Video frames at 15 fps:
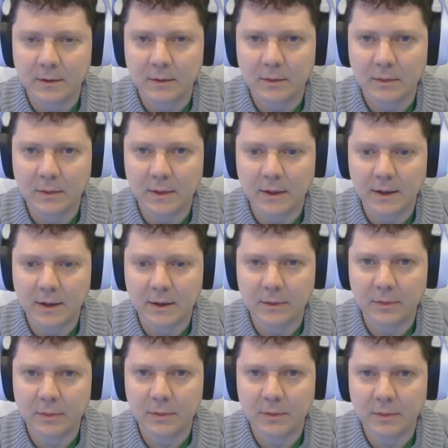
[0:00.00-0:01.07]
the
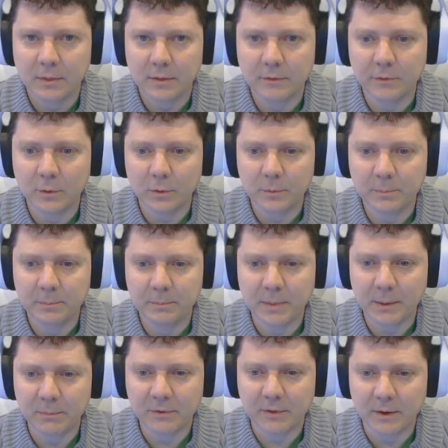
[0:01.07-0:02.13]
fuel
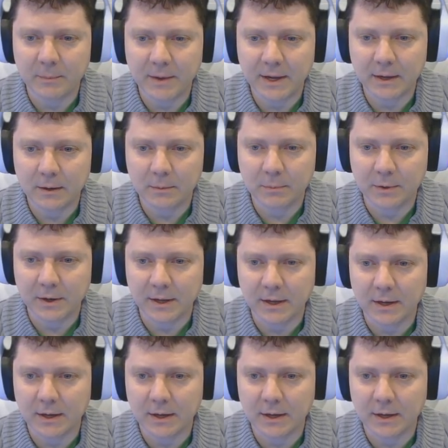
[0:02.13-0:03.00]
pips there make it a pretty...